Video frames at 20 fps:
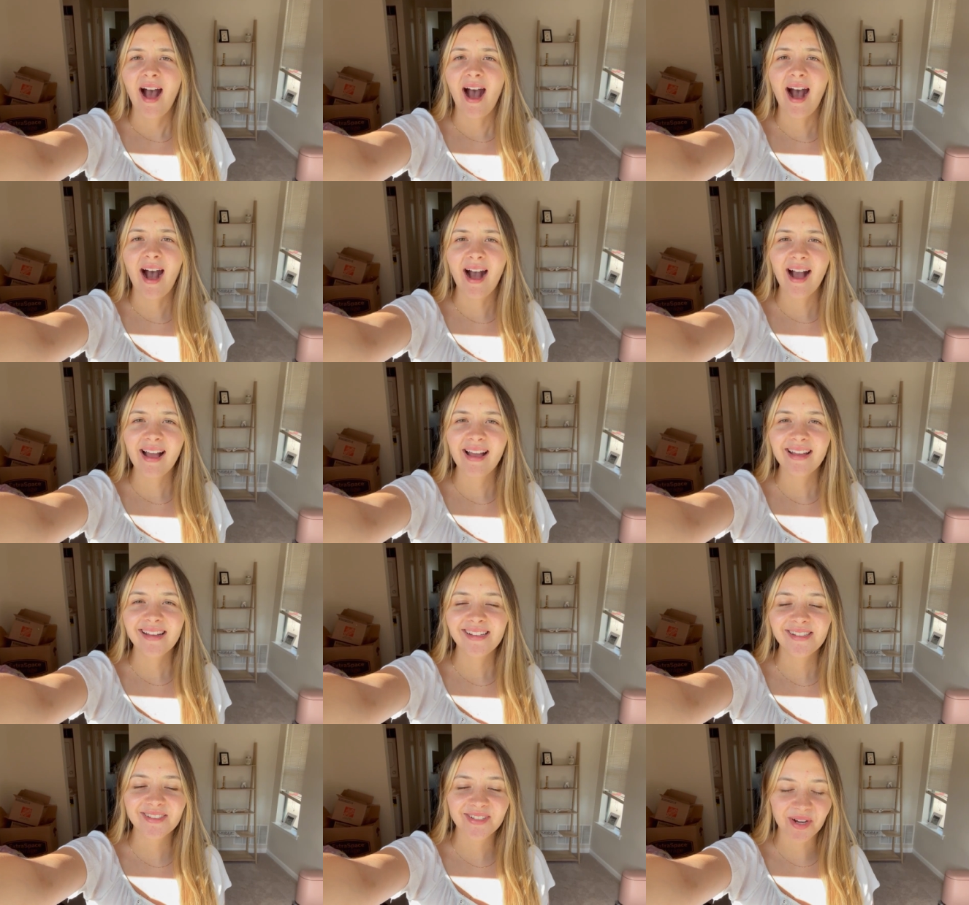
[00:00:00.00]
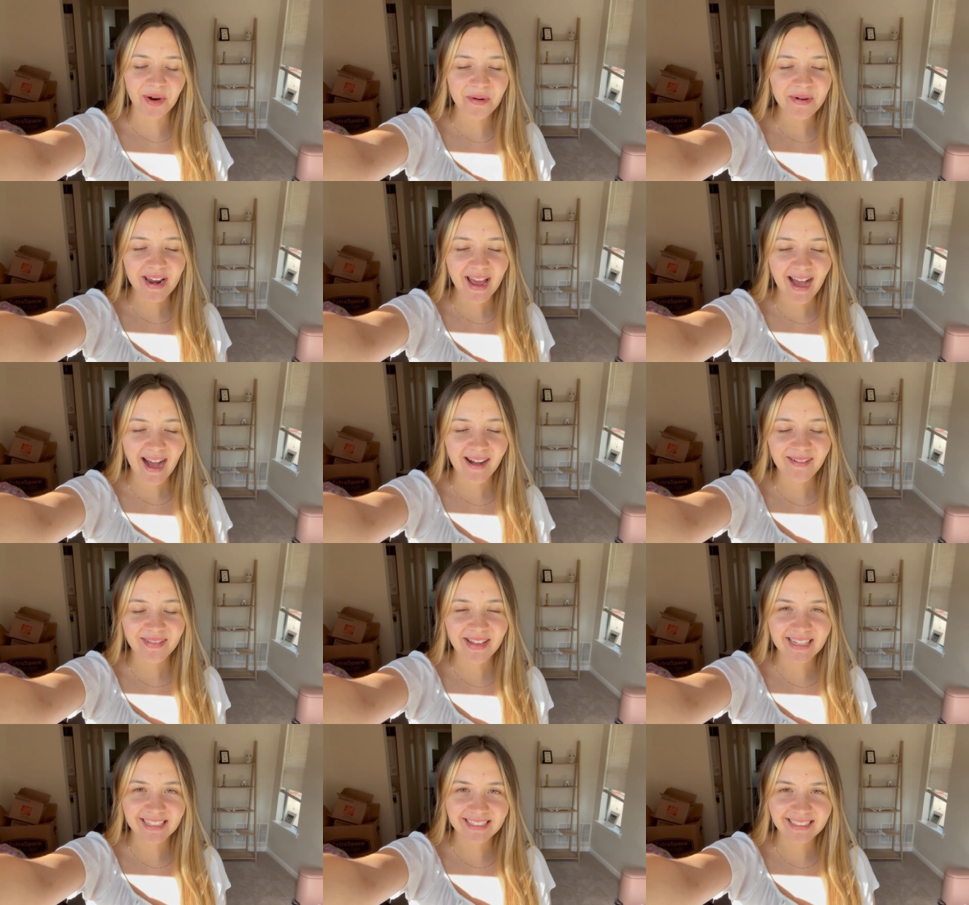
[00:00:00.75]
I don't
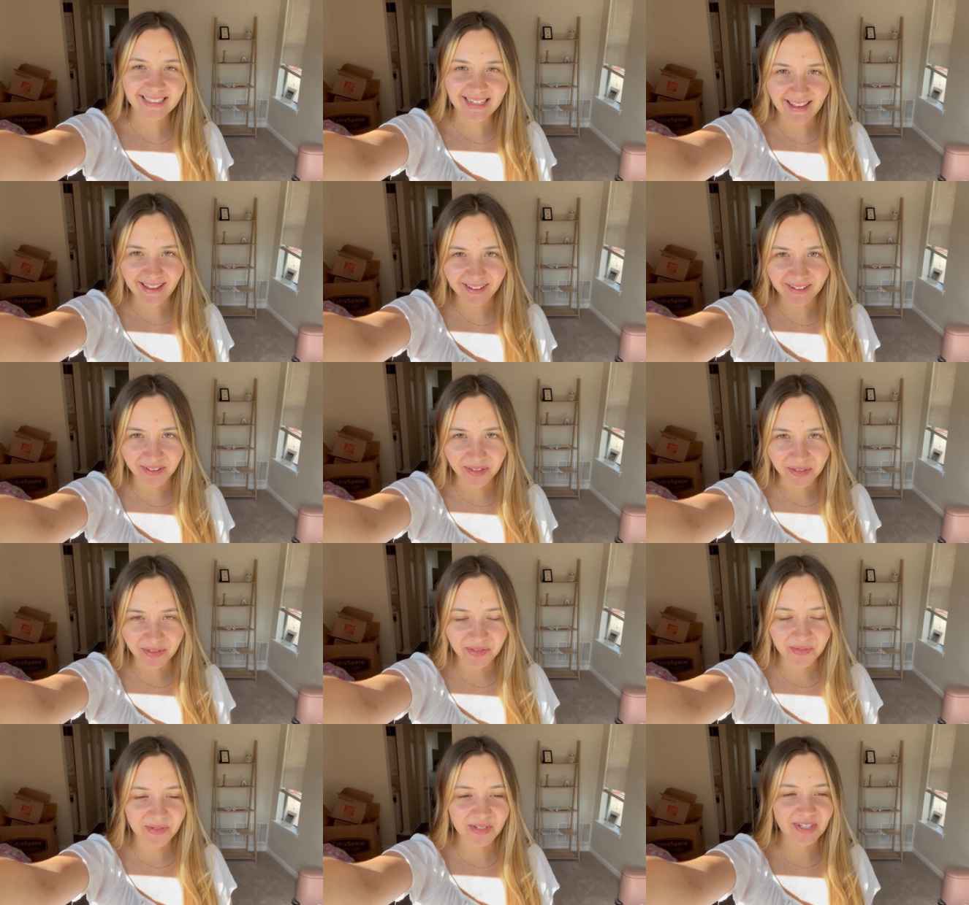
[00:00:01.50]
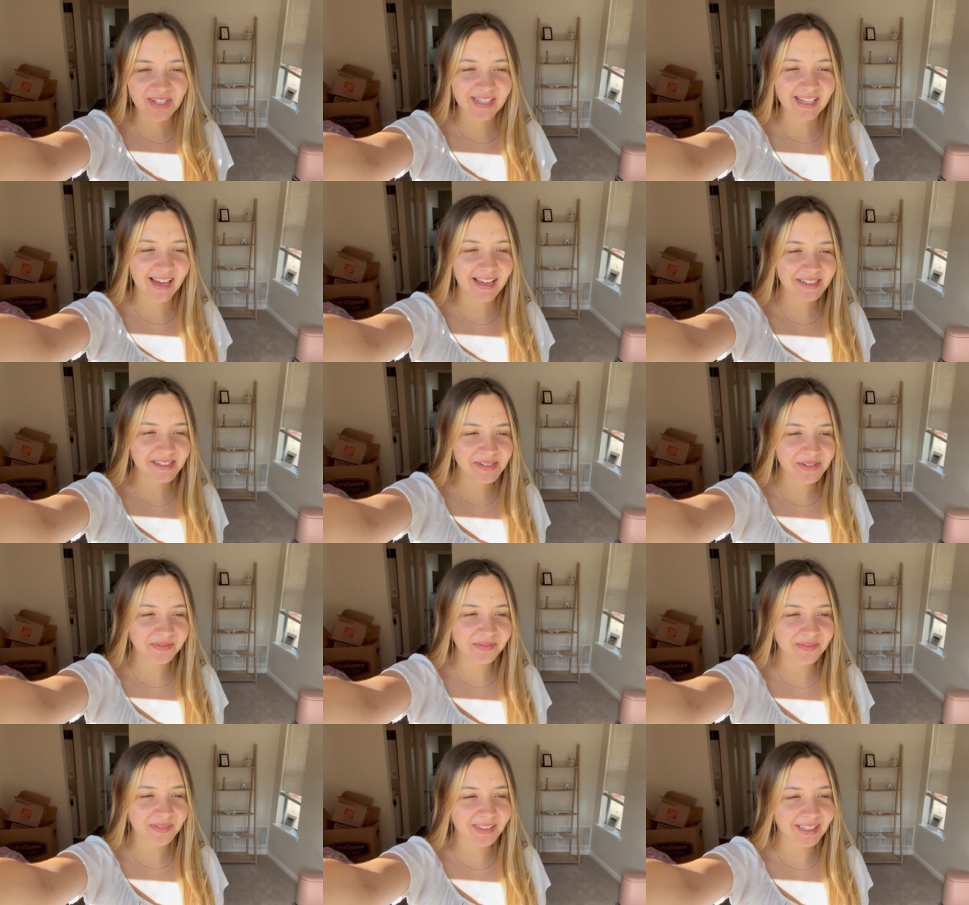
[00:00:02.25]
have any nails, which is kind
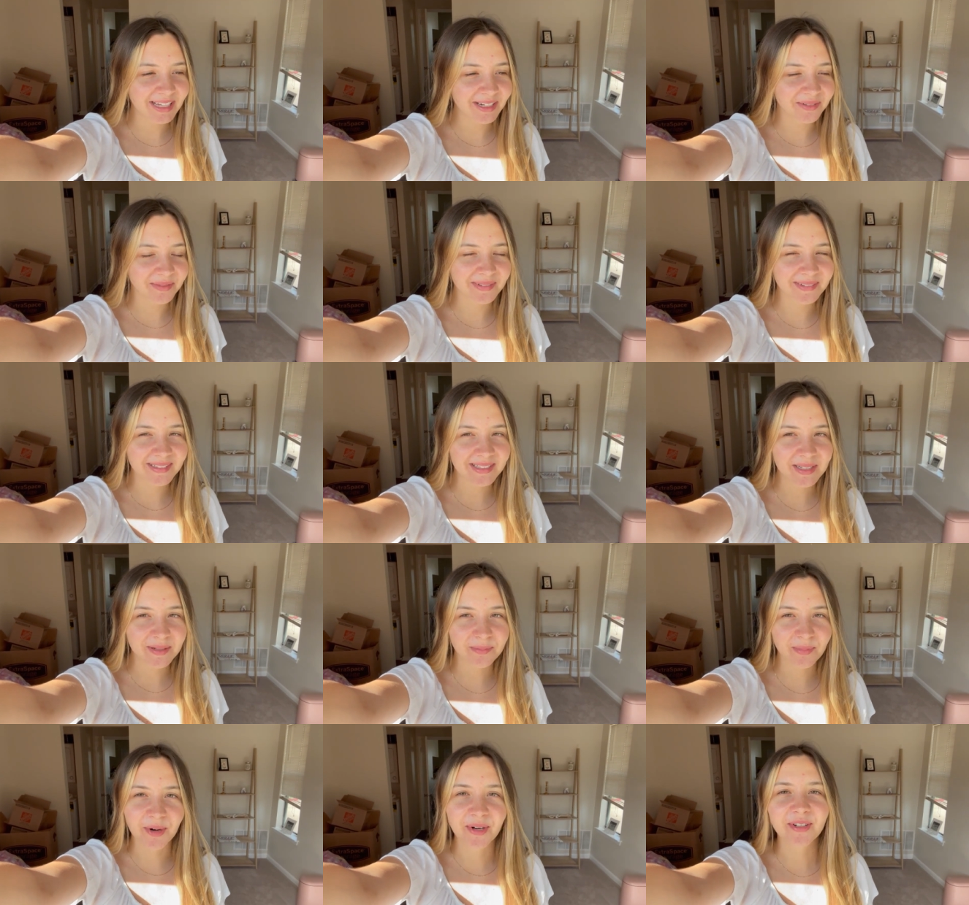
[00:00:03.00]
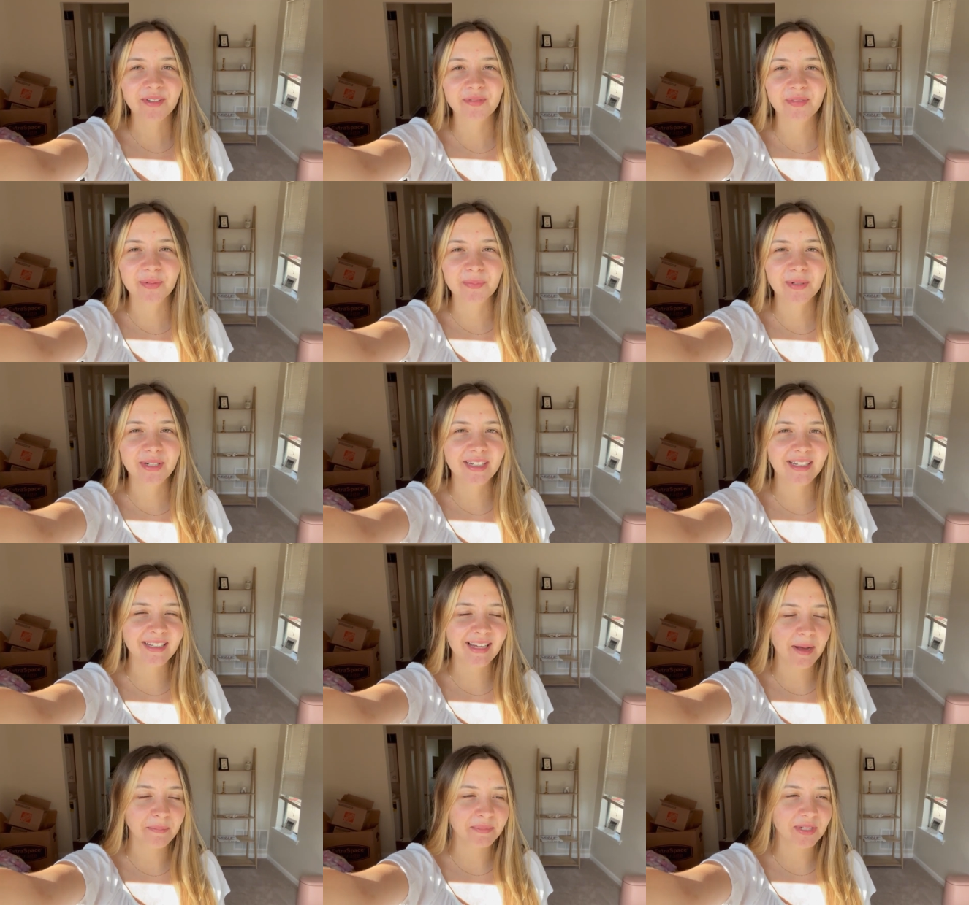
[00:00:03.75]
of like really important for
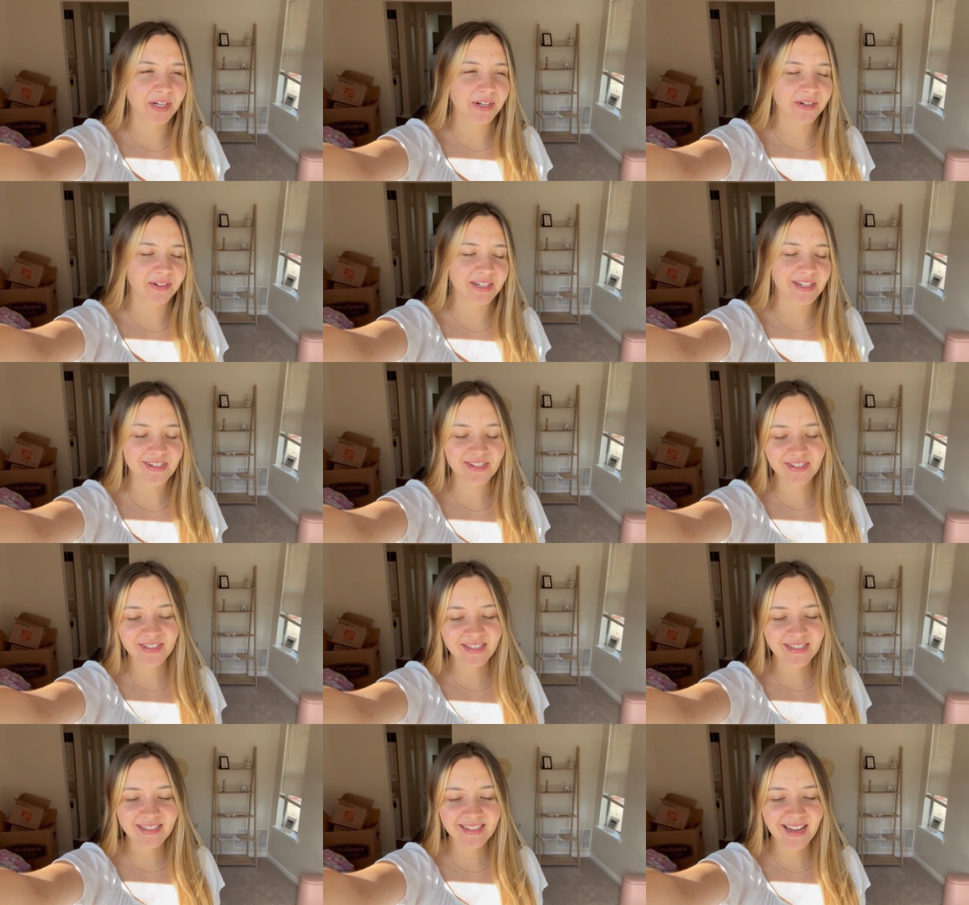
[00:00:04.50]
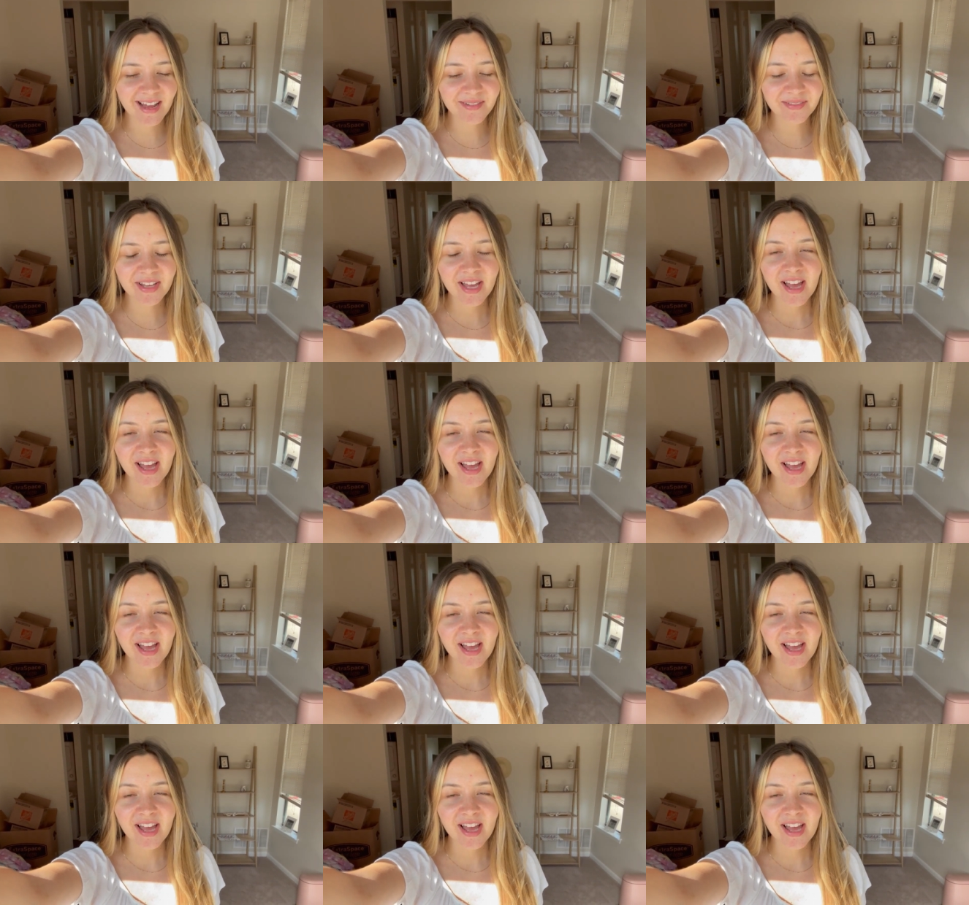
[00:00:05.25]
putting up decorations and stuff.